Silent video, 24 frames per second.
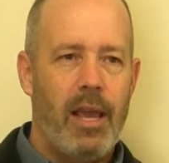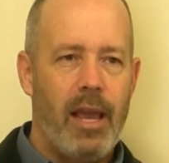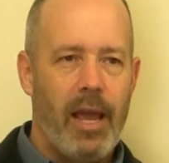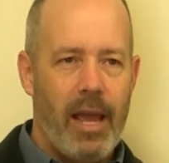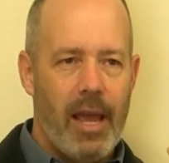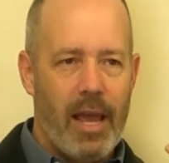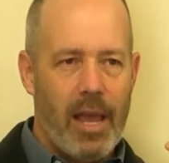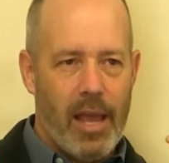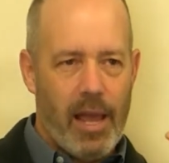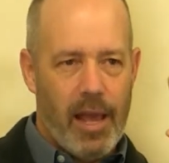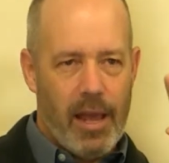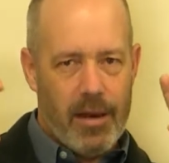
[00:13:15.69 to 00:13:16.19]

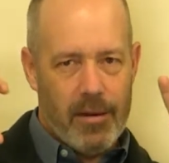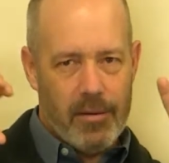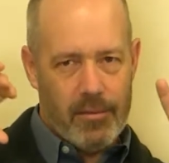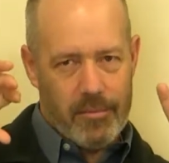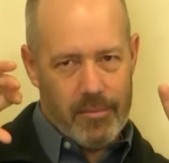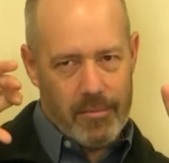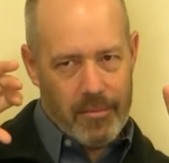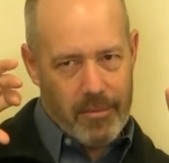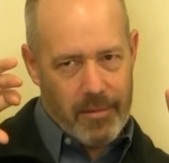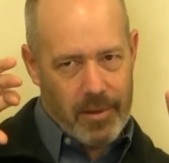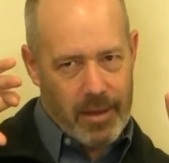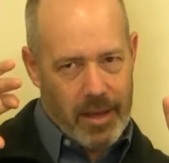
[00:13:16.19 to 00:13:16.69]
and
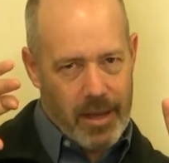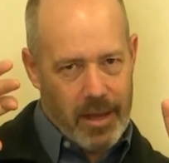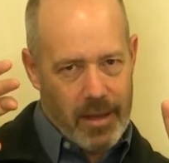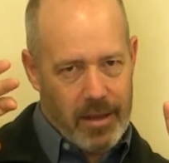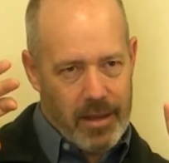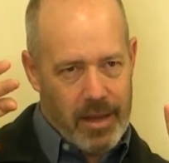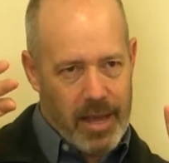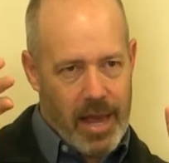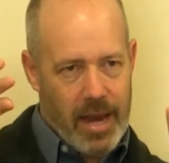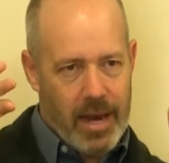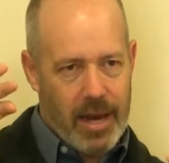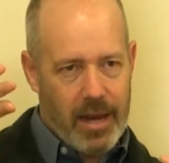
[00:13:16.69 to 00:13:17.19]

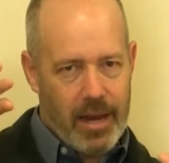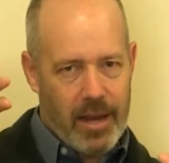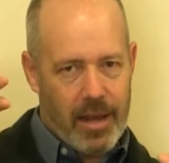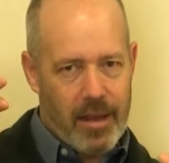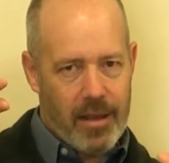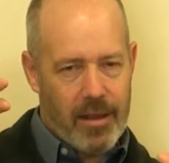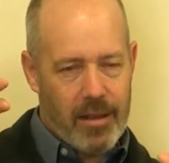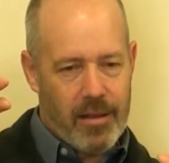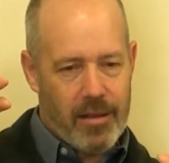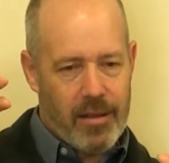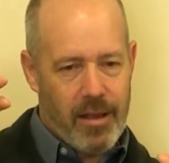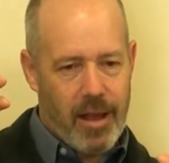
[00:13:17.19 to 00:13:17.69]
getting a,
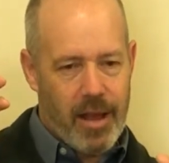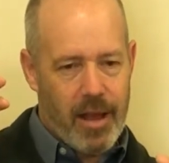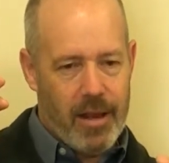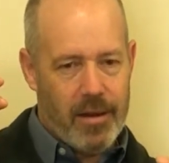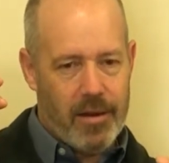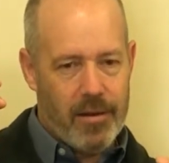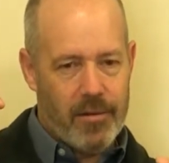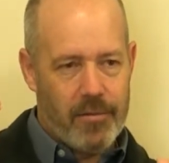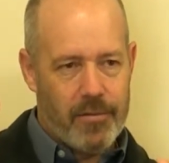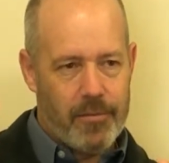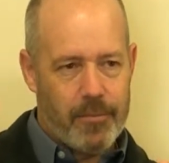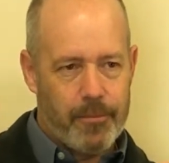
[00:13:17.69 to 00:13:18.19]
a
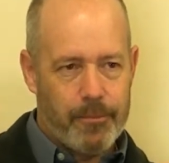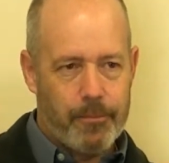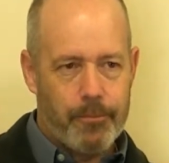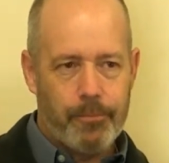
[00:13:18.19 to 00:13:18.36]
kind of